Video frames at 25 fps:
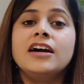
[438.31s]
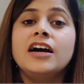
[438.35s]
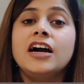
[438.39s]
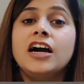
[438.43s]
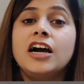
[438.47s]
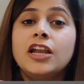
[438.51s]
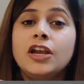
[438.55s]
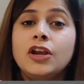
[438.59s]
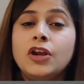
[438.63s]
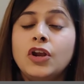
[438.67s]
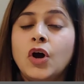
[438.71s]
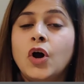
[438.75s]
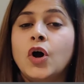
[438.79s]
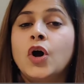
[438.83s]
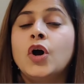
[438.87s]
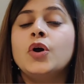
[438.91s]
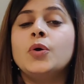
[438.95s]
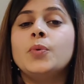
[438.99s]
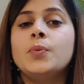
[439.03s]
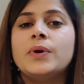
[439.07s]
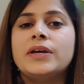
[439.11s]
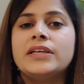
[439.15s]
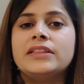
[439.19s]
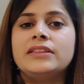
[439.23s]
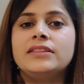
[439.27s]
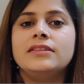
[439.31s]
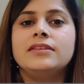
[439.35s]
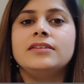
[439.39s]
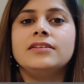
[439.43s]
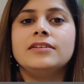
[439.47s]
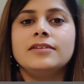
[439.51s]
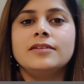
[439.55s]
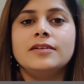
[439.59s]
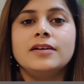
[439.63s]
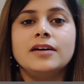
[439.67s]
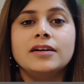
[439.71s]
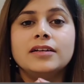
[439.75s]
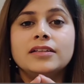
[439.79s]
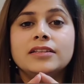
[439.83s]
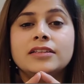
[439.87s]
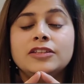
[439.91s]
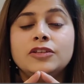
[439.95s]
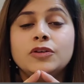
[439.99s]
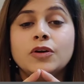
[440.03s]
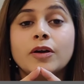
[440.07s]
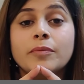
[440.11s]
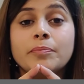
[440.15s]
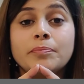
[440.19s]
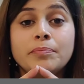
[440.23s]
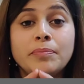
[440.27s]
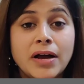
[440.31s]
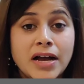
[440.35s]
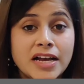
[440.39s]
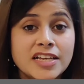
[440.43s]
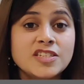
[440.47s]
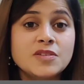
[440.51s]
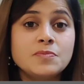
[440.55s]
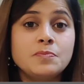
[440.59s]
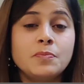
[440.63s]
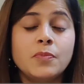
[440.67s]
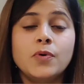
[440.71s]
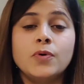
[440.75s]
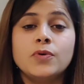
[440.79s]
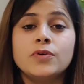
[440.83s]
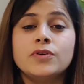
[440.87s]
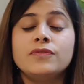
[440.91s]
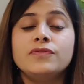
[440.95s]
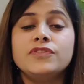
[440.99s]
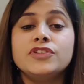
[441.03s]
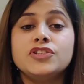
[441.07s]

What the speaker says: along with your passport,